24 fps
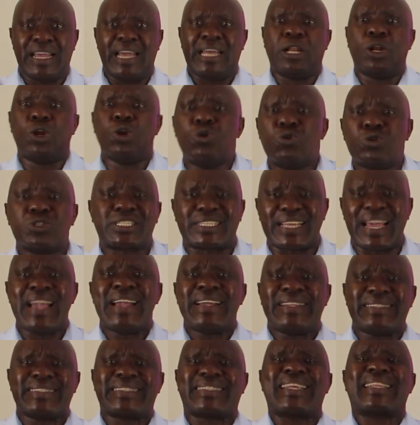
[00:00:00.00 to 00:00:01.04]
loose
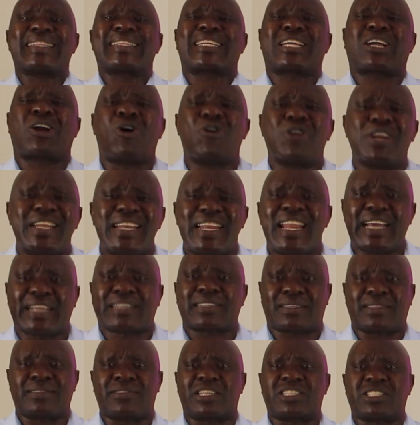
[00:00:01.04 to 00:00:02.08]
ends and
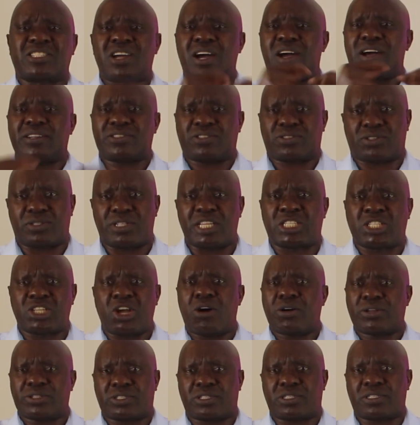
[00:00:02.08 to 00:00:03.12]
connect the
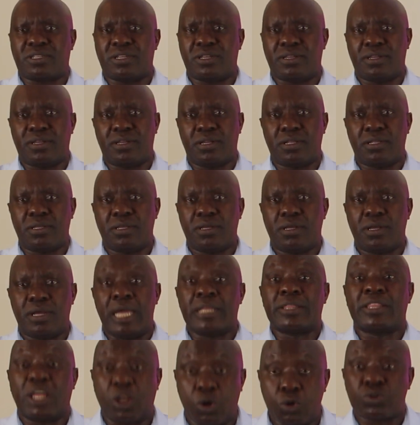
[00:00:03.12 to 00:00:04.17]
dots
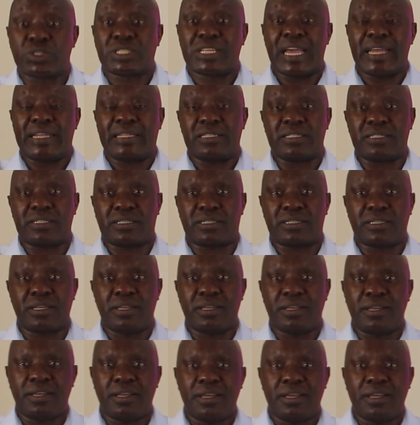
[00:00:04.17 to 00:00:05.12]
and the loose ends